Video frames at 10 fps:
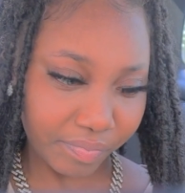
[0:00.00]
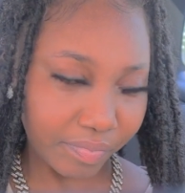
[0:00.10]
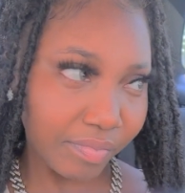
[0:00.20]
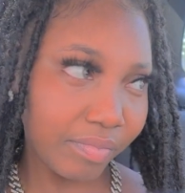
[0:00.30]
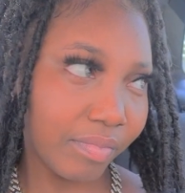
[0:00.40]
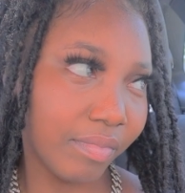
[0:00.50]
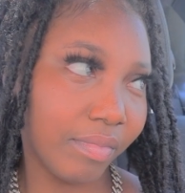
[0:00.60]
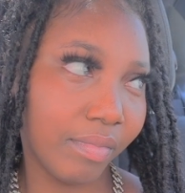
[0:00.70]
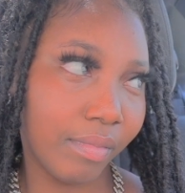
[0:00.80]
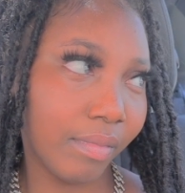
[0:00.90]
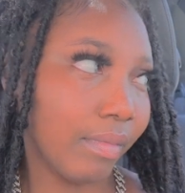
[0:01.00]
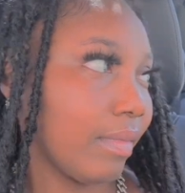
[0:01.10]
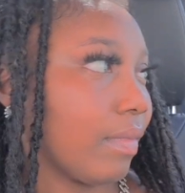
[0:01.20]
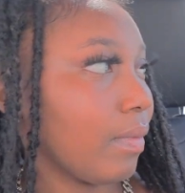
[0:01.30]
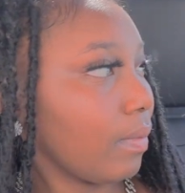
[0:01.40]
I'm it. I am the
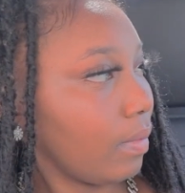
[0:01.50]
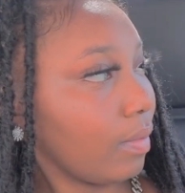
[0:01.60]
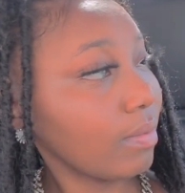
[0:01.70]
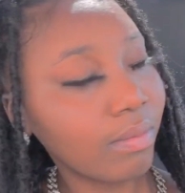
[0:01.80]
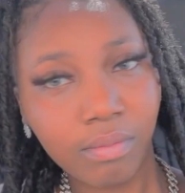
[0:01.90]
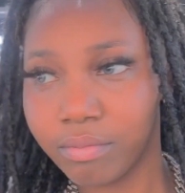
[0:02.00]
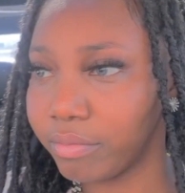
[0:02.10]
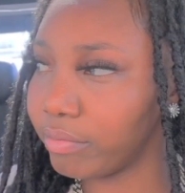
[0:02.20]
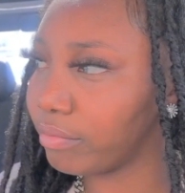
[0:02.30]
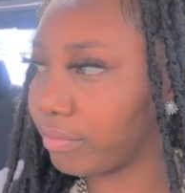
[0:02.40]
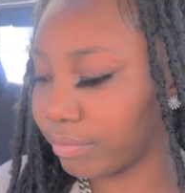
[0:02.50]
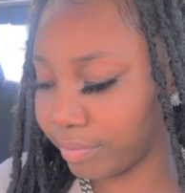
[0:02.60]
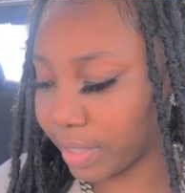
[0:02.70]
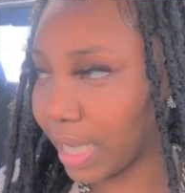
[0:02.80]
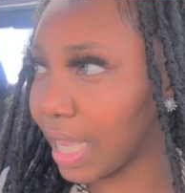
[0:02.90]
standard.
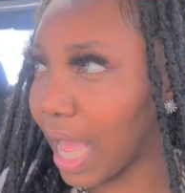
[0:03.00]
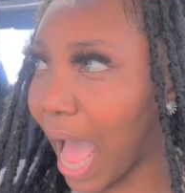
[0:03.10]
Mm, yeah,